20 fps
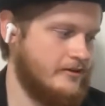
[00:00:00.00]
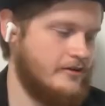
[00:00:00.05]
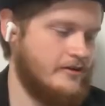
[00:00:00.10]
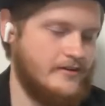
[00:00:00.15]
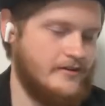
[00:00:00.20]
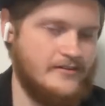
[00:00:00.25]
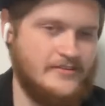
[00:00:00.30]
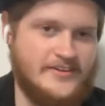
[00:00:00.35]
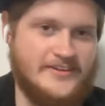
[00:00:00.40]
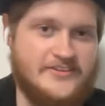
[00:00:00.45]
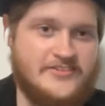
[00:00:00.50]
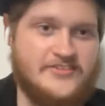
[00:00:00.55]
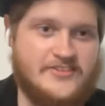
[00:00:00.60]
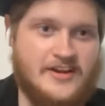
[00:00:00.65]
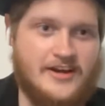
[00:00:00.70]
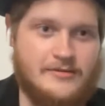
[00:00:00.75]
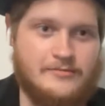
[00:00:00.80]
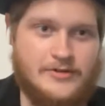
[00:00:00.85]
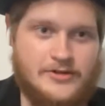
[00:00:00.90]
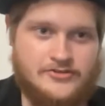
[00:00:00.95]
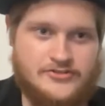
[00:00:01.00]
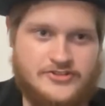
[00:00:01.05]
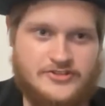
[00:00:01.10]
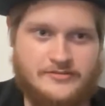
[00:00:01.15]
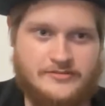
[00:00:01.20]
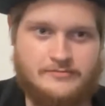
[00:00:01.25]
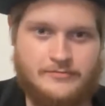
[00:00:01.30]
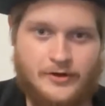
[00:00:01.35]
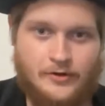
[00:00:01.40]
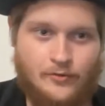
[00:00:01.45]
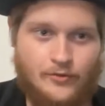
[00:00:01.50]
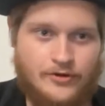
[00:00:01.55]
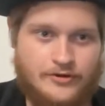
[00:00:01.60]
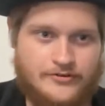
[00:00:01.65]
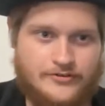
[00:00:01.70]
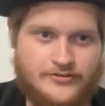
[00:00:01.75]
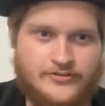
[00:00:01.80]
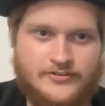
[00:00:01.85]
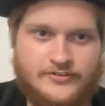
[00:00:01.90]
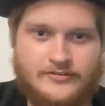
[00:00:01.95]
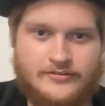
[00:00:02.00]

It's like stop motion, but worse.